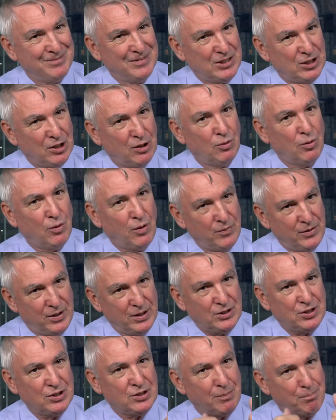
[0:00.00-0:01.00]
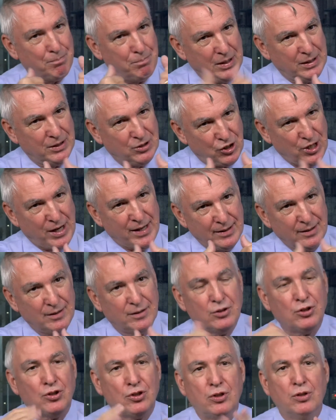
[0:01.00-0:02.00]
So this is a big
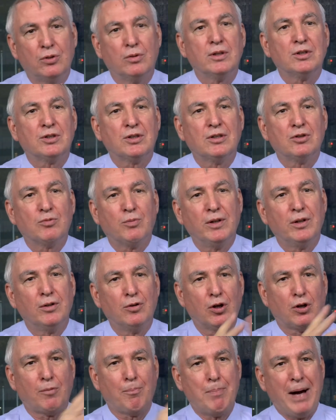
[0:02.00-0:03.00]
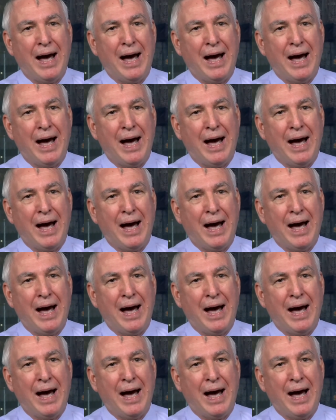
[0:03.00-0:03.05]
challenge to us as we look